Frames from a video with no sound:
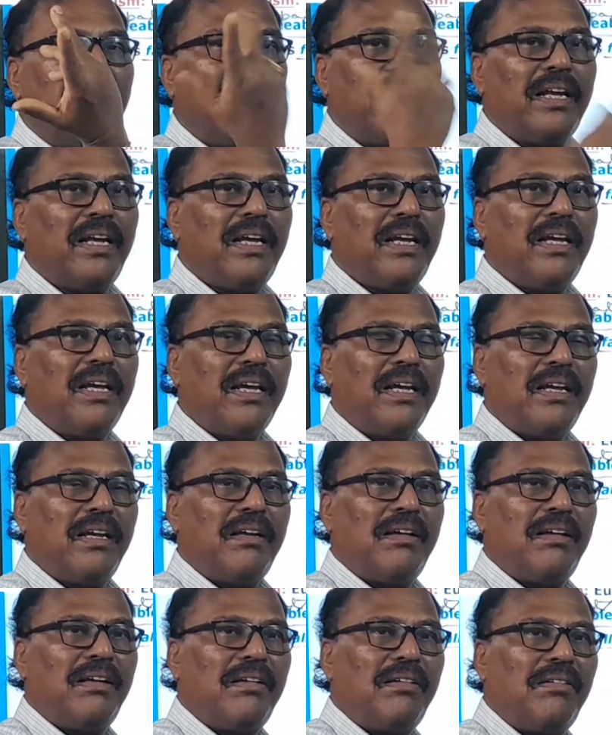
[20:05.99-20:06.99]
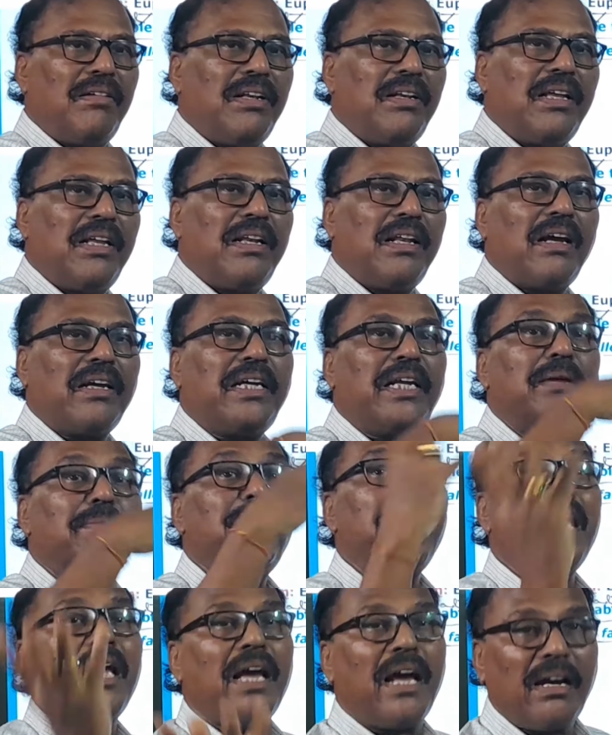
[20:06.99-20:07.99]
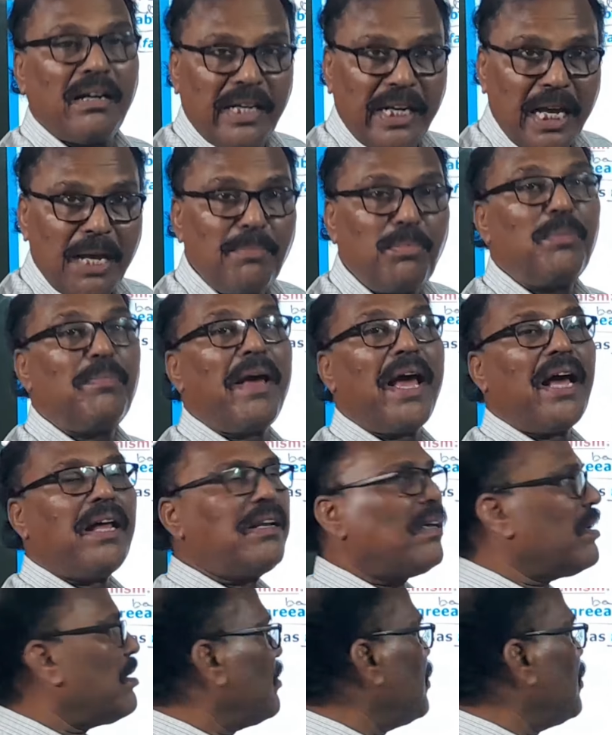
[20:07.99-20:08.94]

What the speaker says: in an agreeable manner.